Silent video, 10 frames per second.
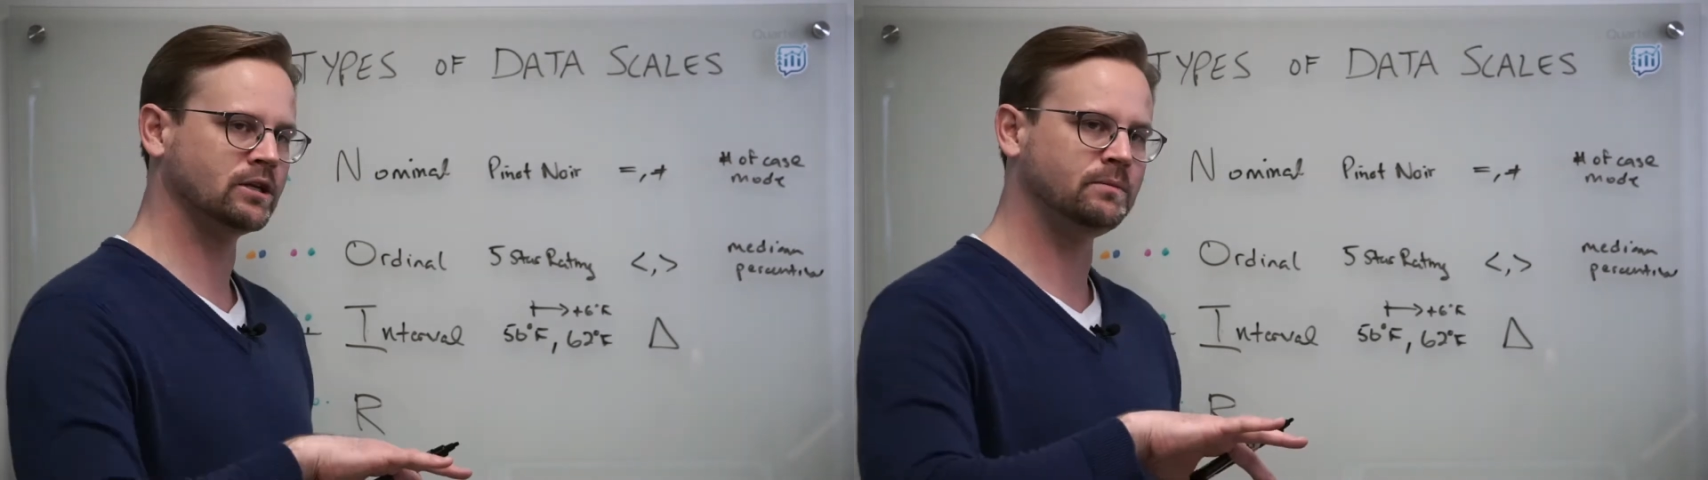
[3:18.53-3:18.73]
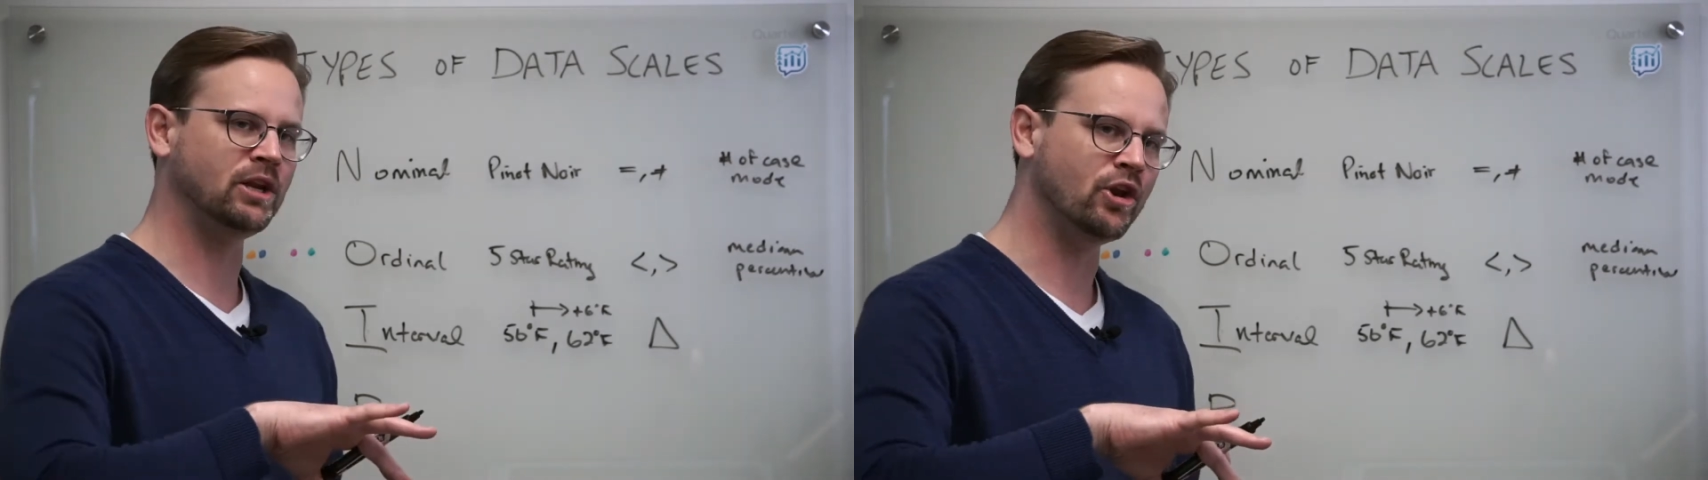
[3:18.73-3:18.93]
It
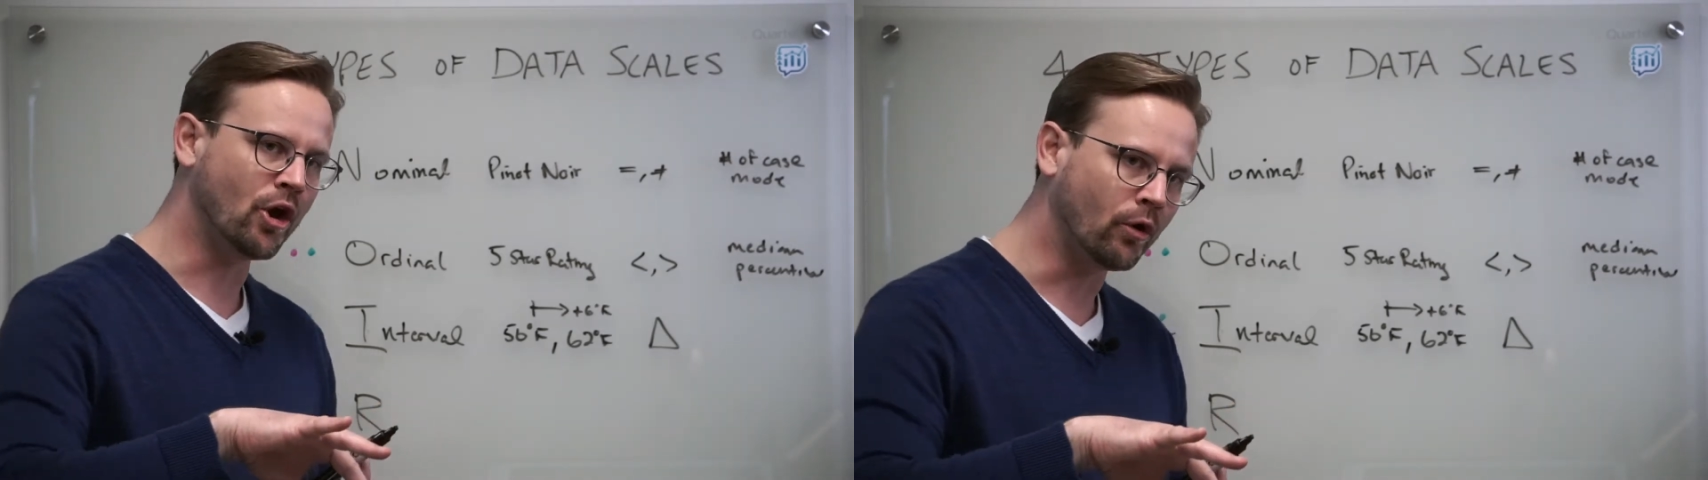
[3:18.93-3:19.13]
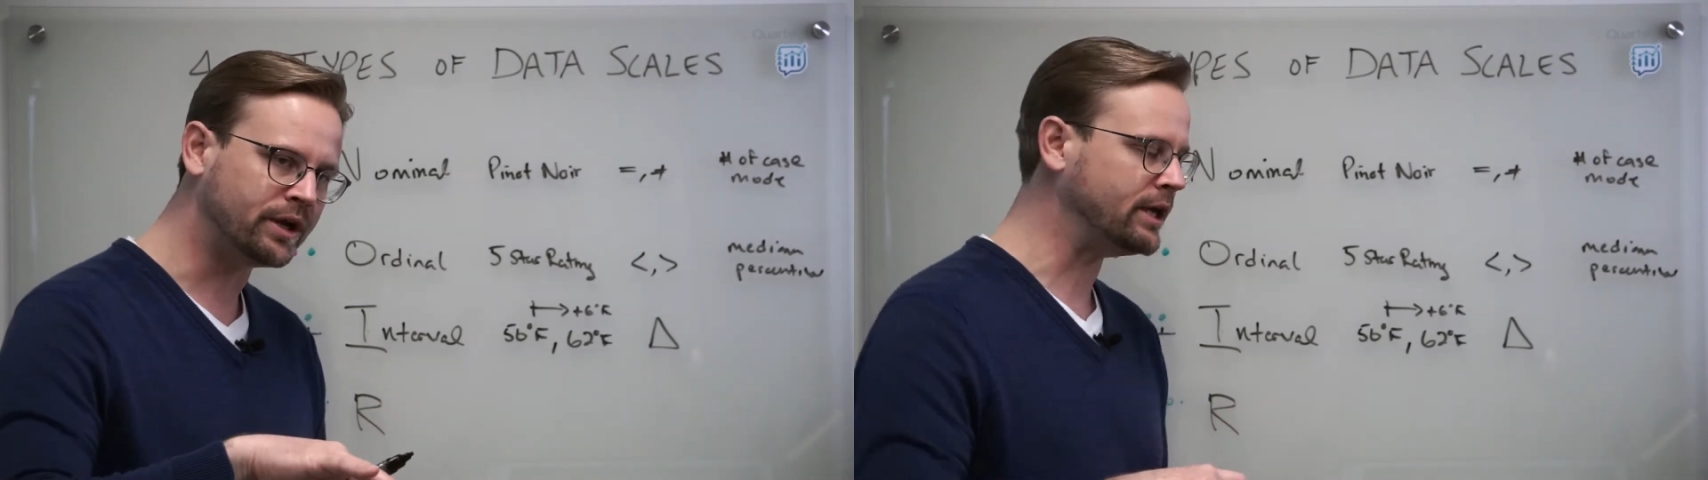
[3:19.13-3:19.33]
doesn't mean
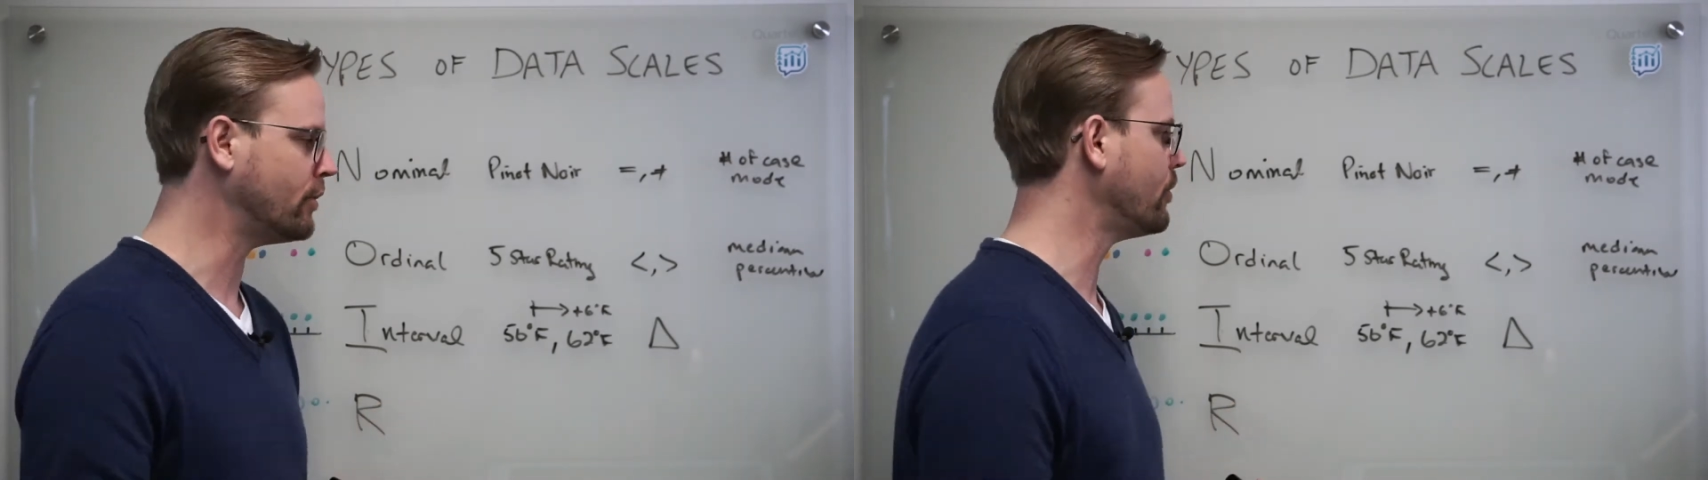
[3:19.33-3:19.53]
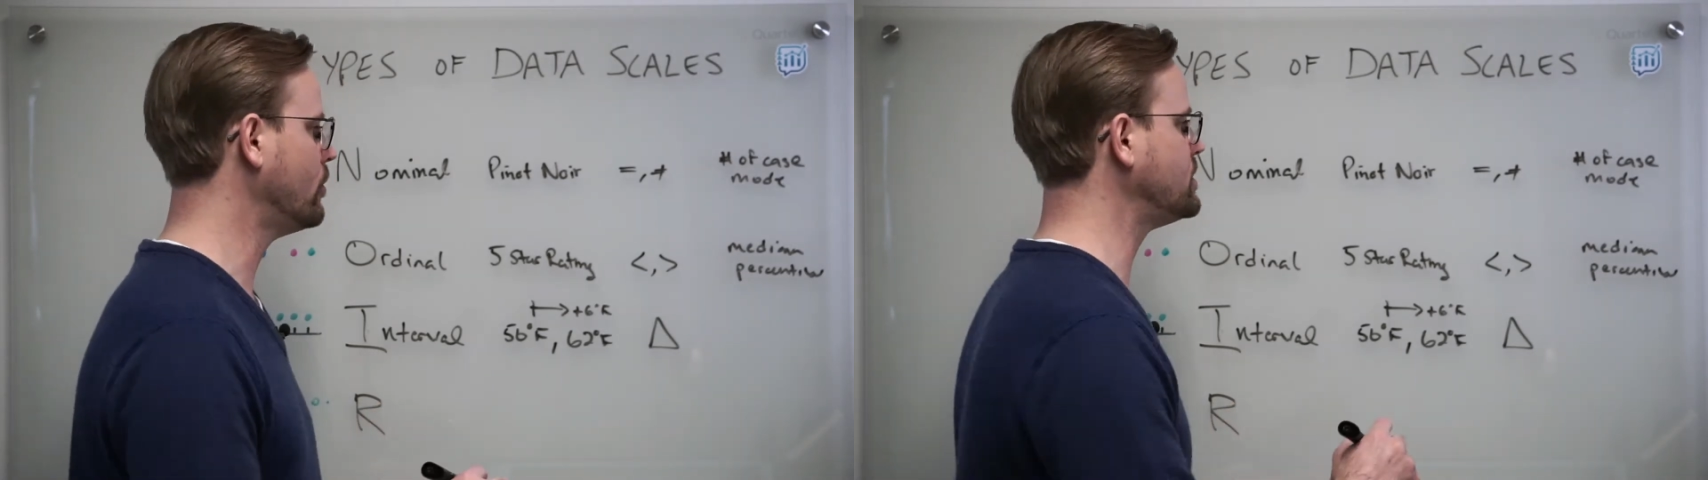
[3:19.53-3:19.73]
no
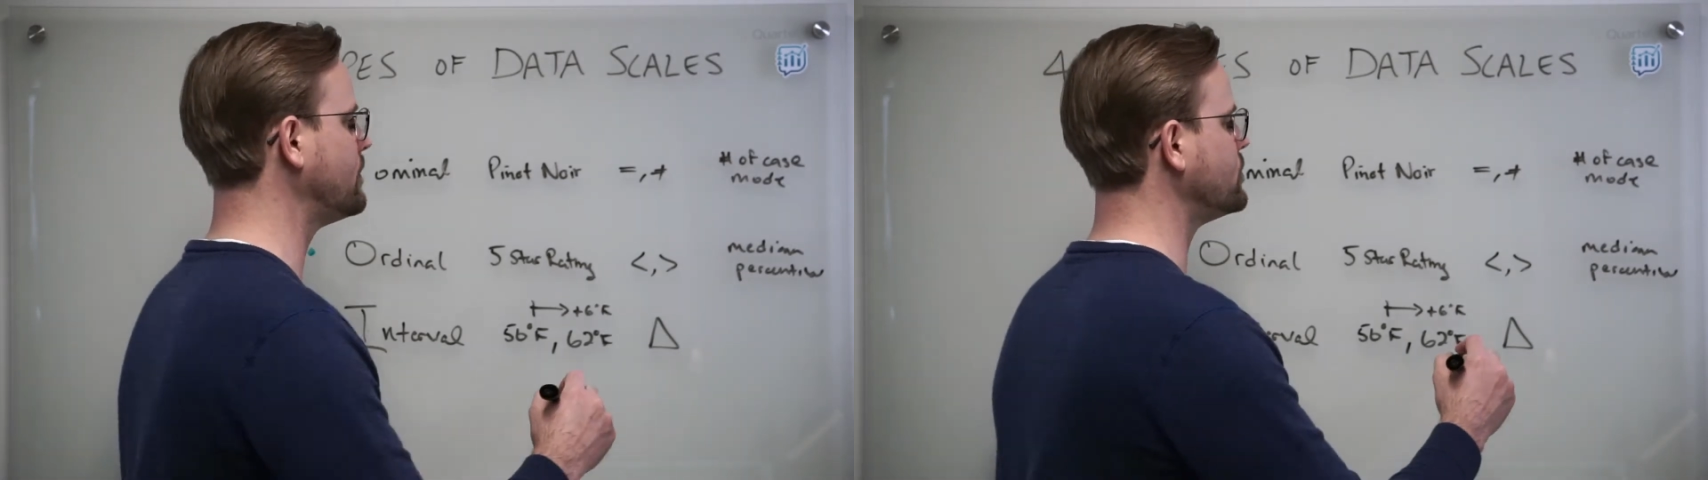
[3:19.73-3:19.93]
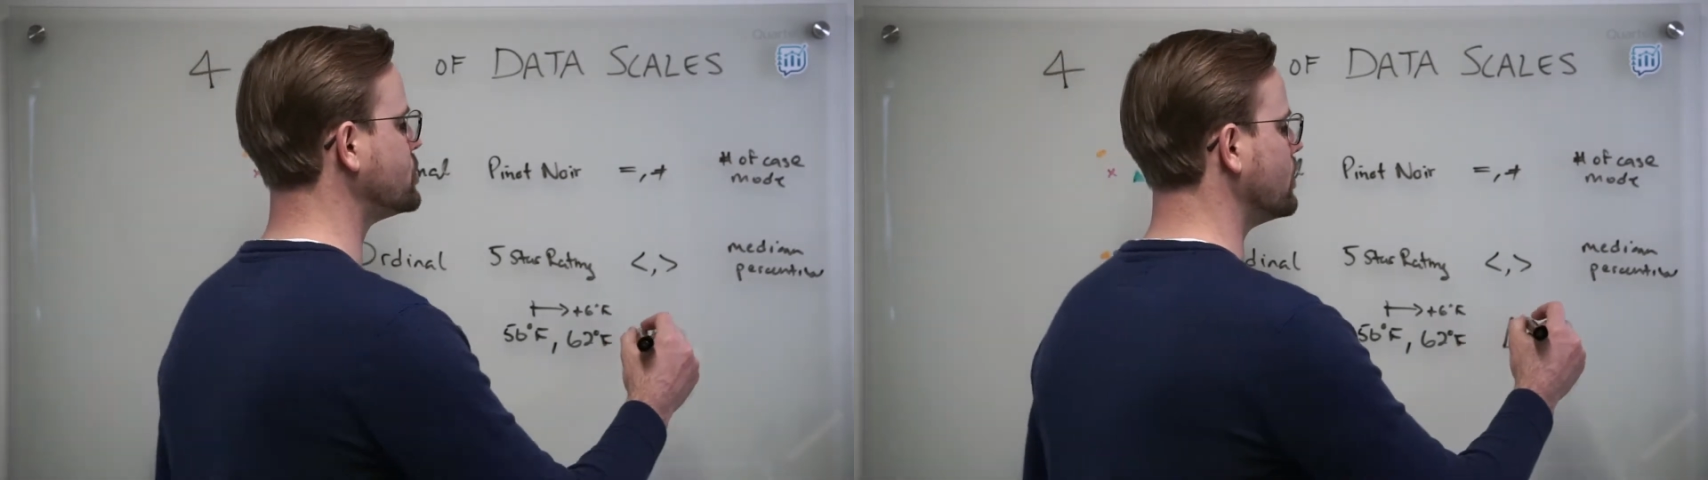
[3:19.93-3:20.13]
heat or no
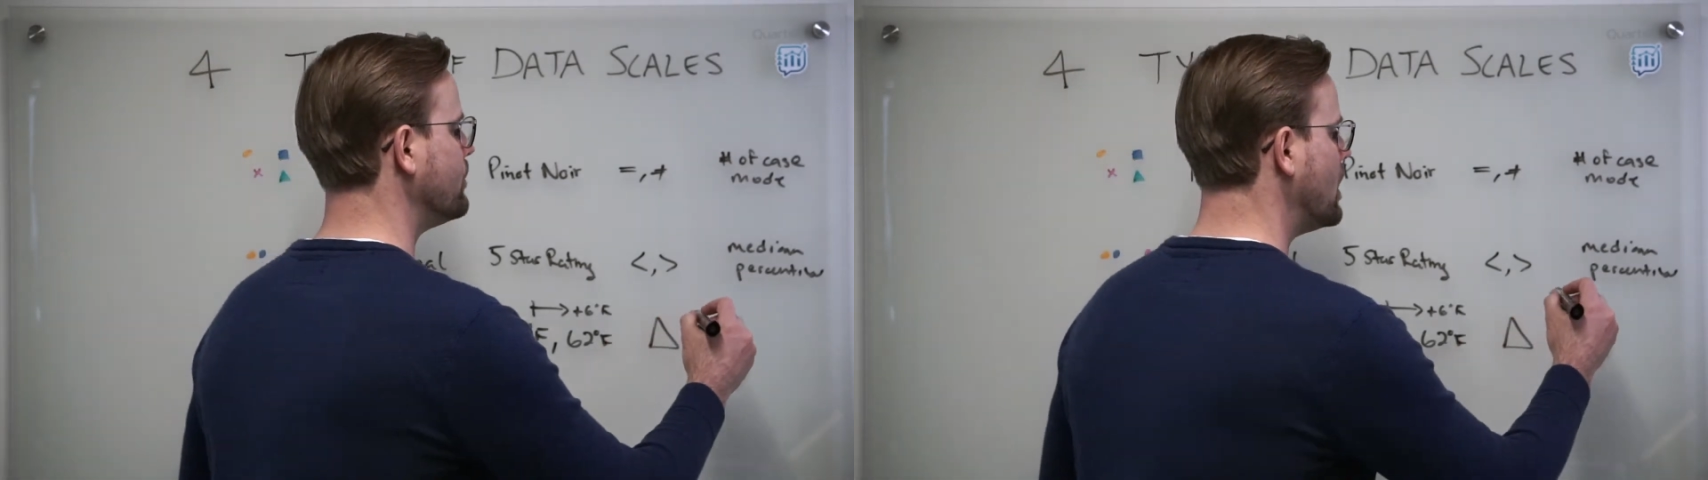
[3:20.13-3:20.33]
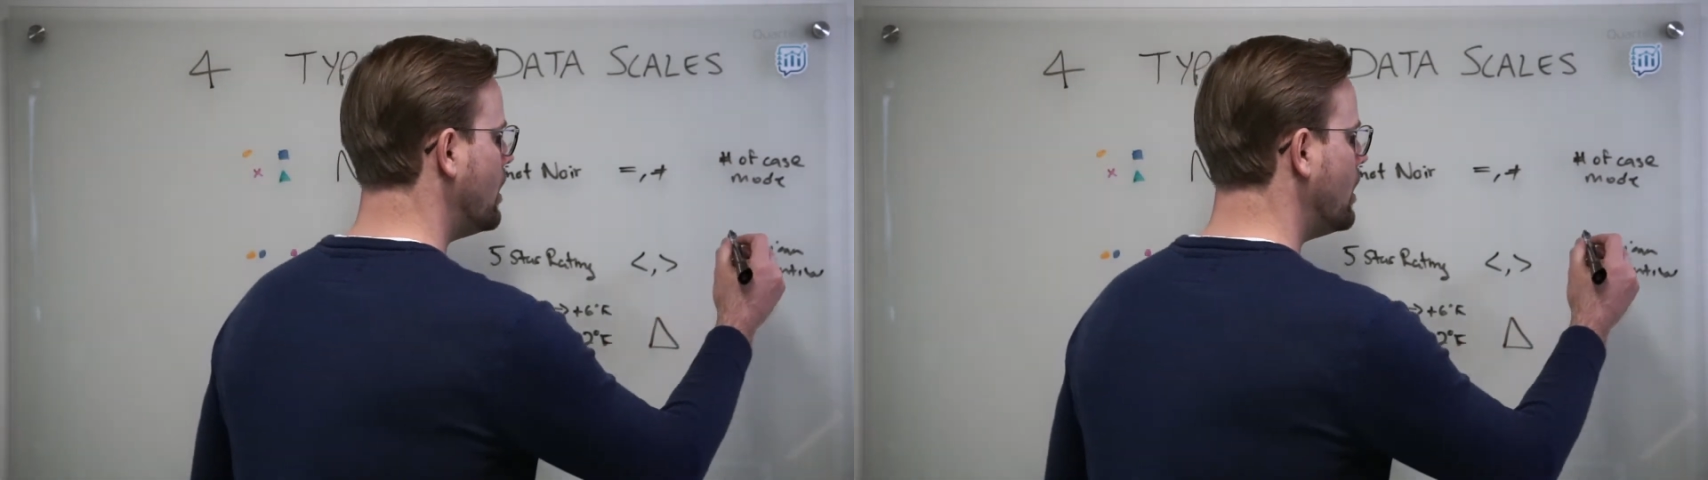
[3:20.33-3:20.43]
temperature.